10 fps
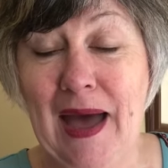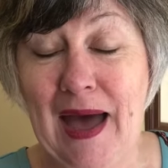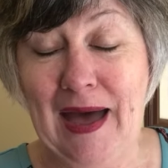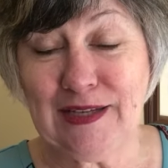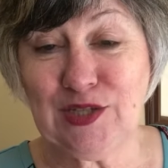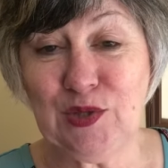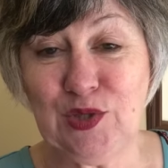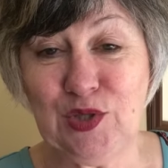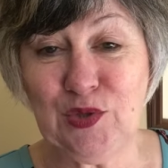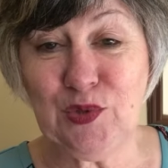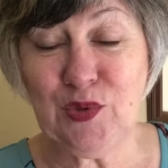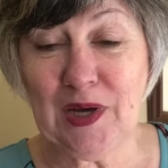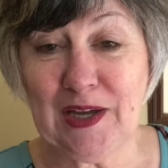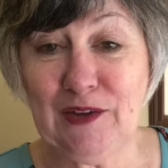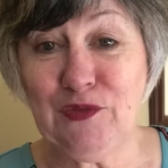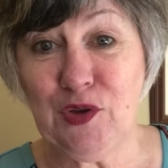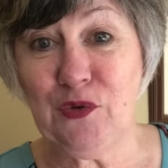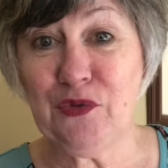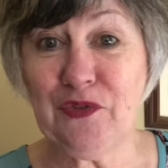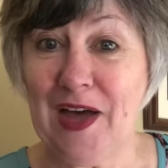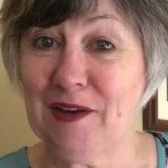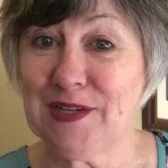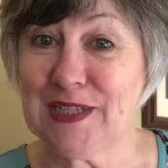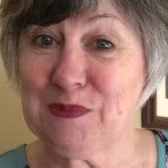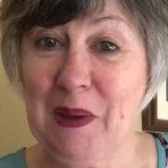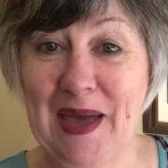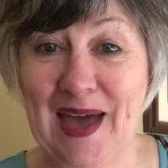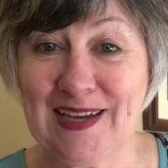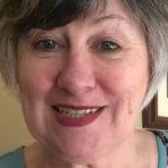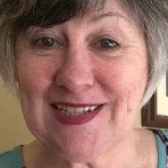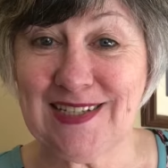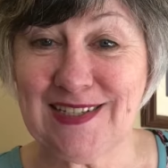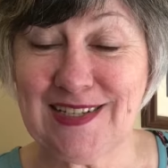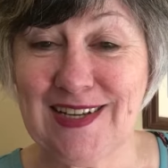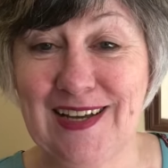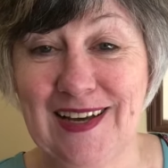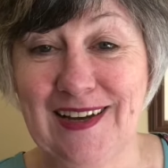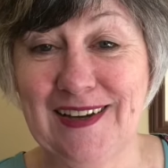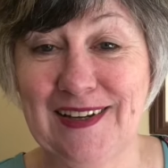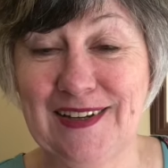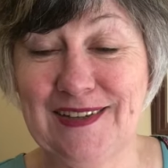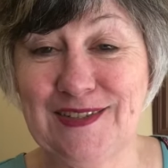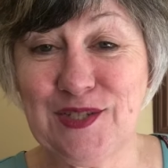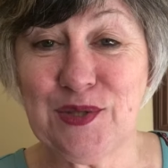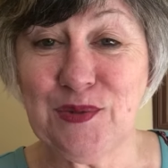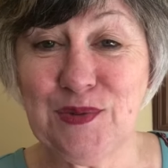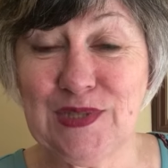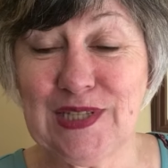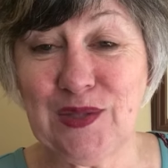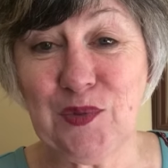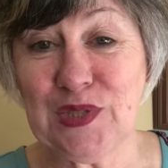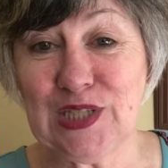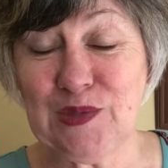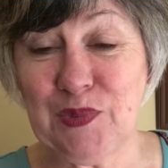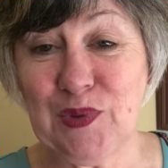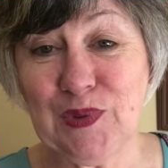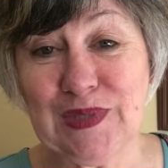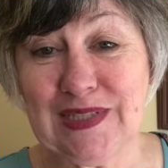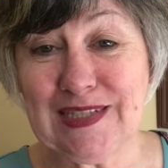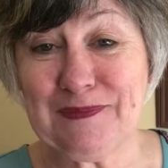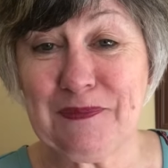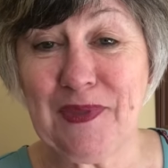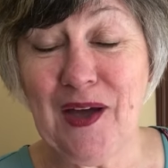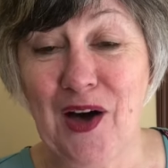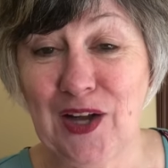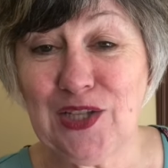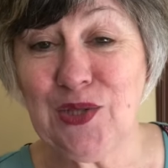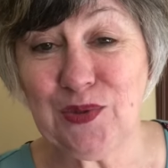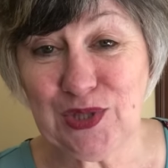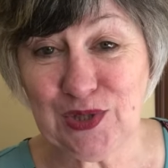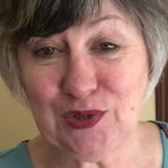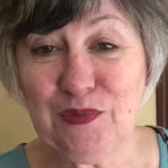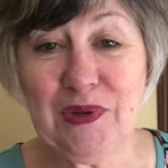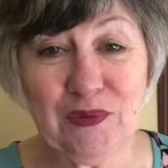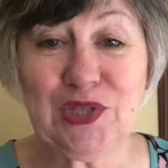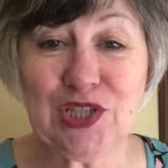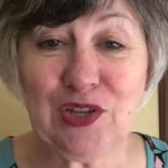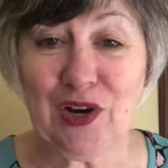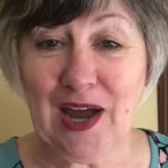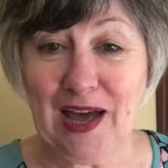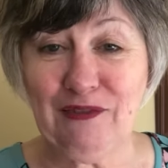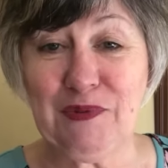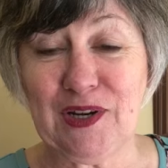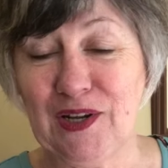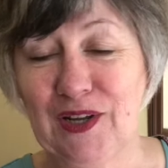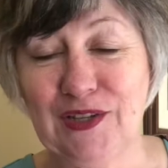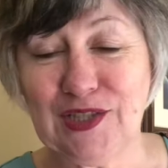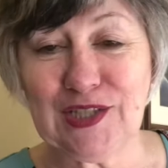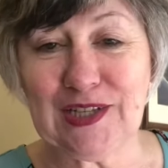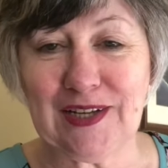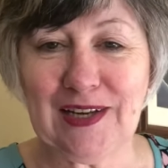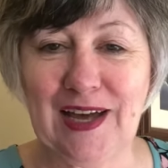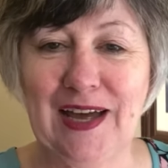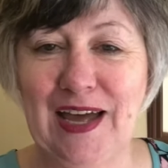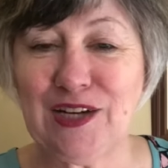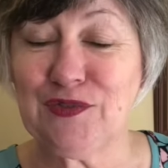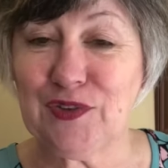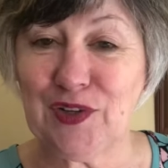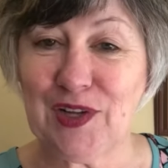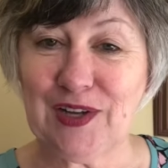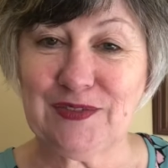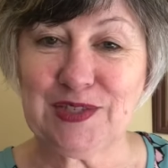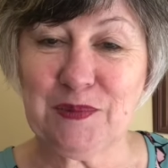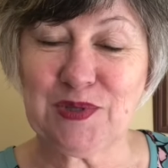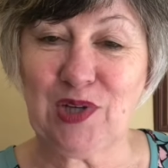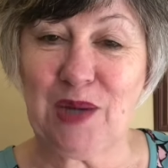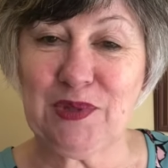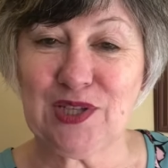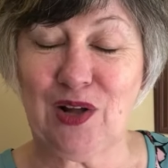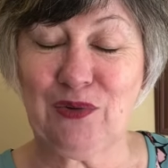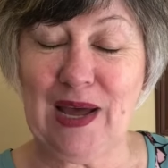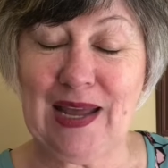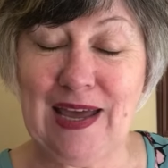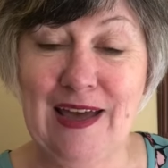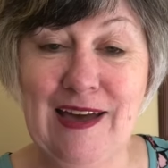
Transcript: ask you to, if you found us by accident on Tunes and Wooden Spoons on YouTube, which there have been just a handful of subscribers already,